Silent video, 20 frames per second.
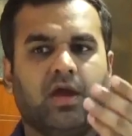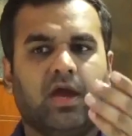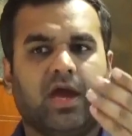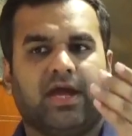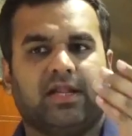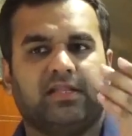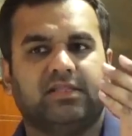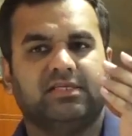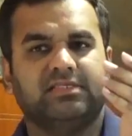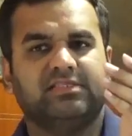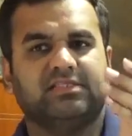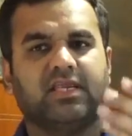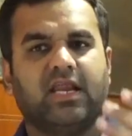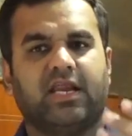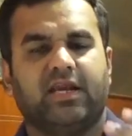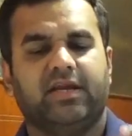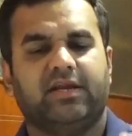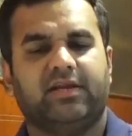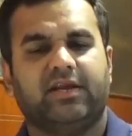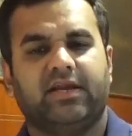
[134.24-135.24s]
and this
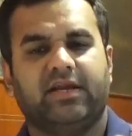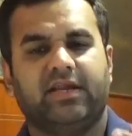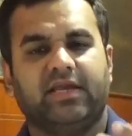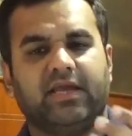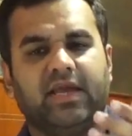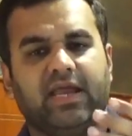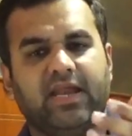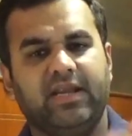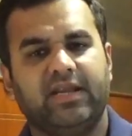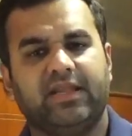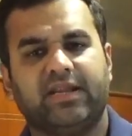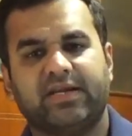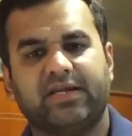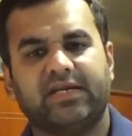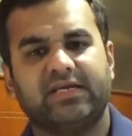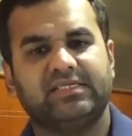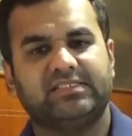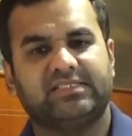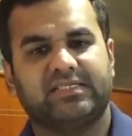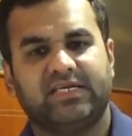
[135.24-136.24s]
credit rating
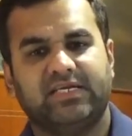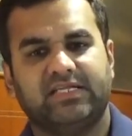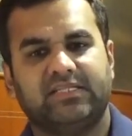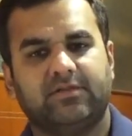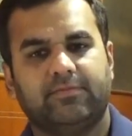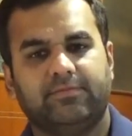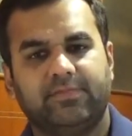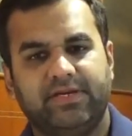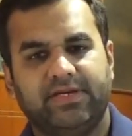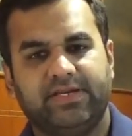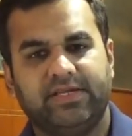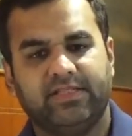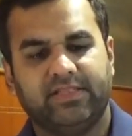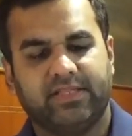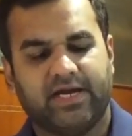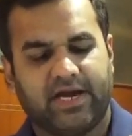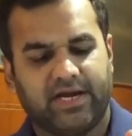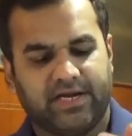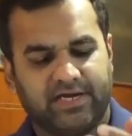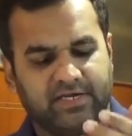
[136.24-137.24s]
indirectly said in the meeting
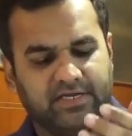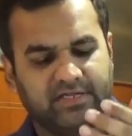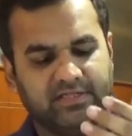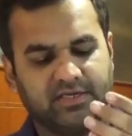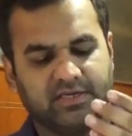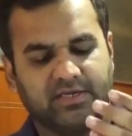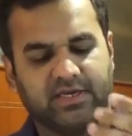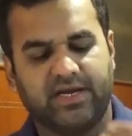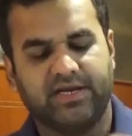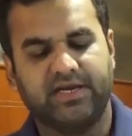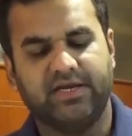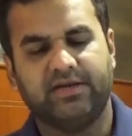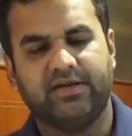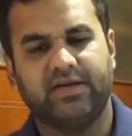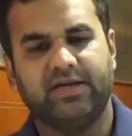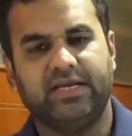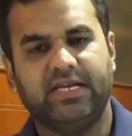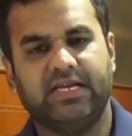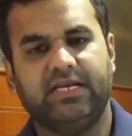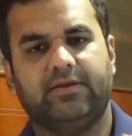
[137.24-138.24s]
that the credit
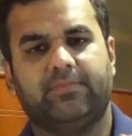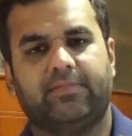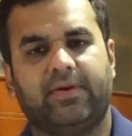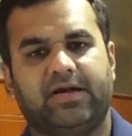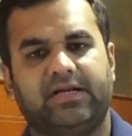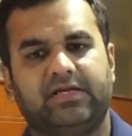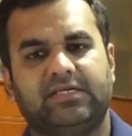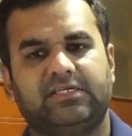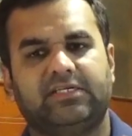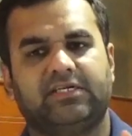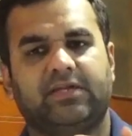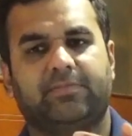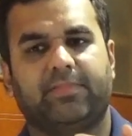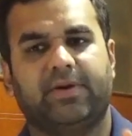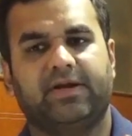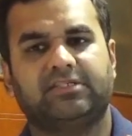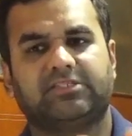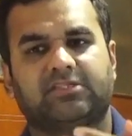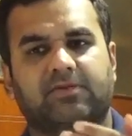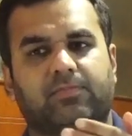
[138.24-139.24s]
rating
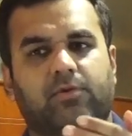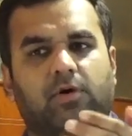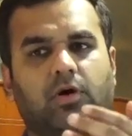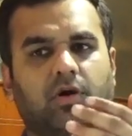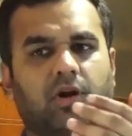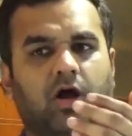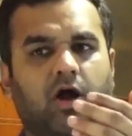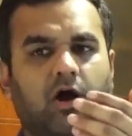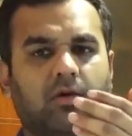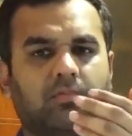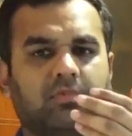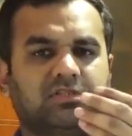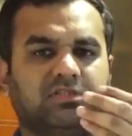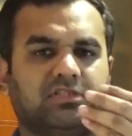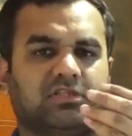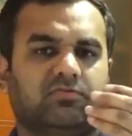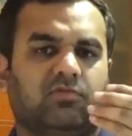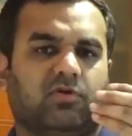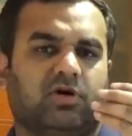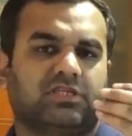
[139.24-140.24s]
depends upon how
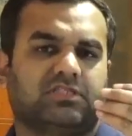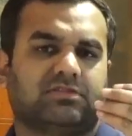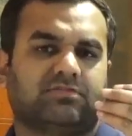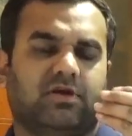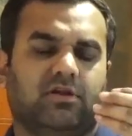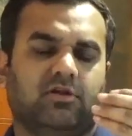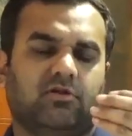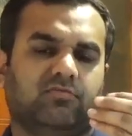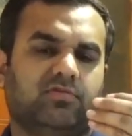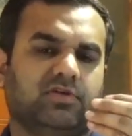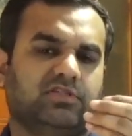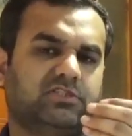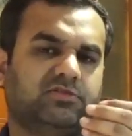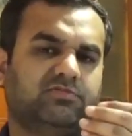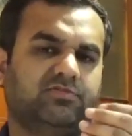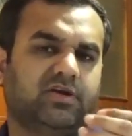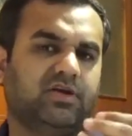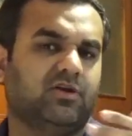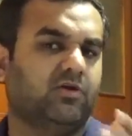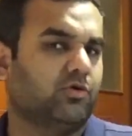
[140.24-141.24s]
much invoice value
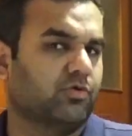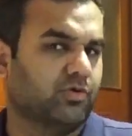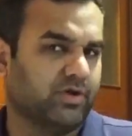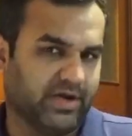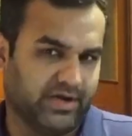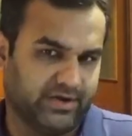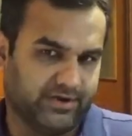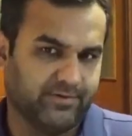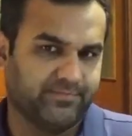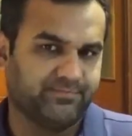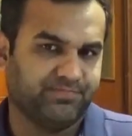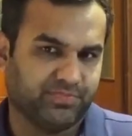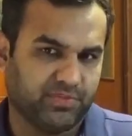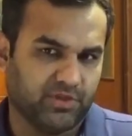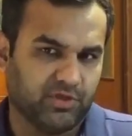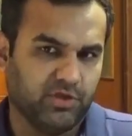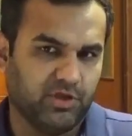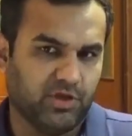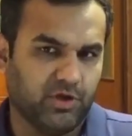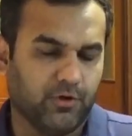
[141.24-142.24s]
which we going to get,
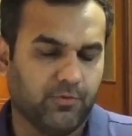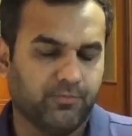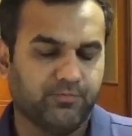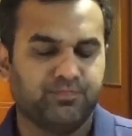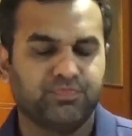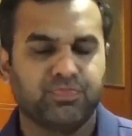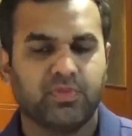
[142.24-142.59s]
you know.